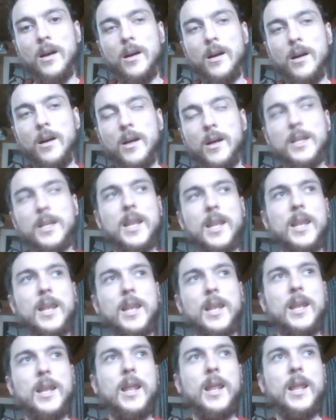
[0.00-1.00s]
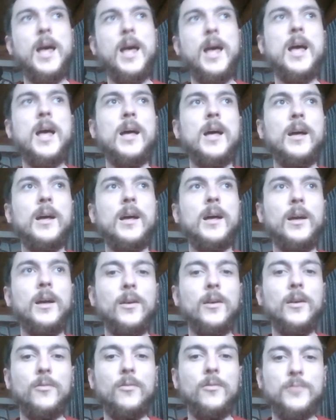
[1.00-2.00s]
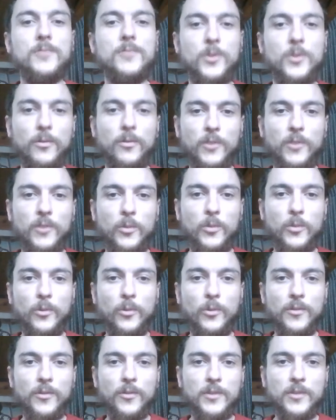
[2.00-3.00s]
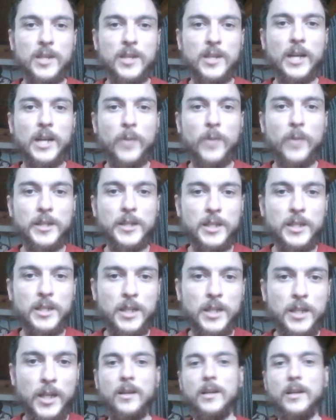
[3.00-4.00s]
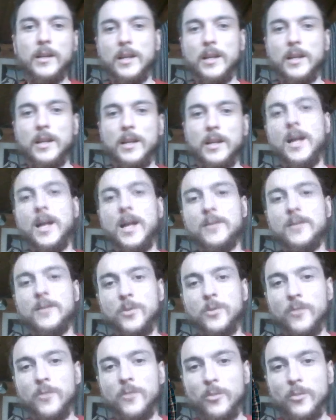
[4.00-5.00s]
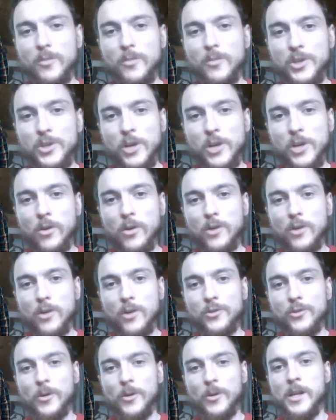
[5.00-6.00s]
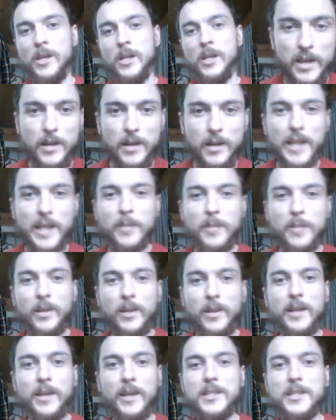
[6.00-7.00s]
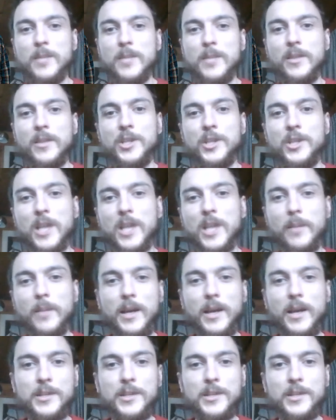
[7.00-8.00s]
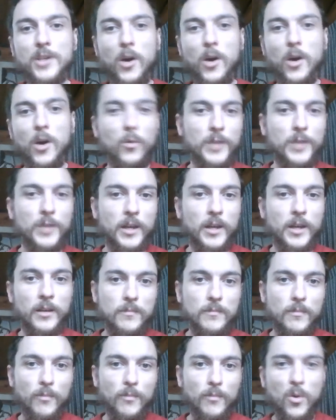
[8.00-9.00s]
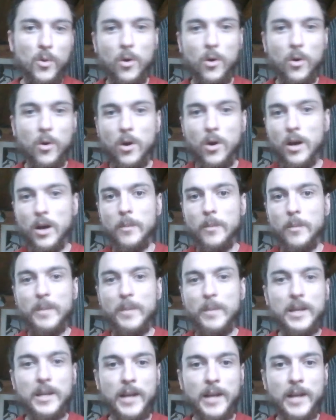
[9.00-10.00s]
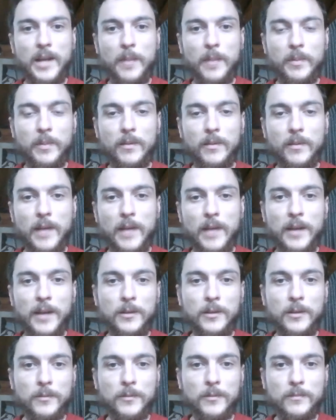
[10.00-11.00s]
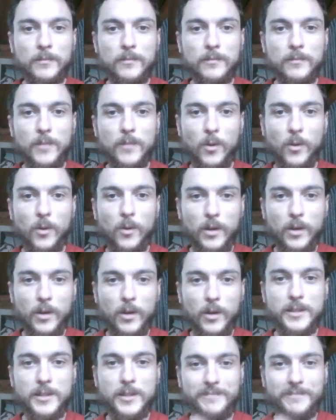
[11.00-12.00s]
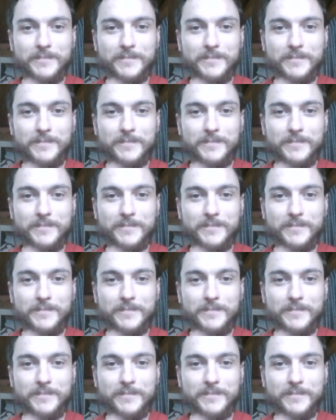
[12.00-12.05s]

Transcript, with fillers: I'd love to do a film with Taika Waititi. Love to do a film with Michel Gondry. I could play Timothy Chalamet's older, more beaten up uncle or cousin.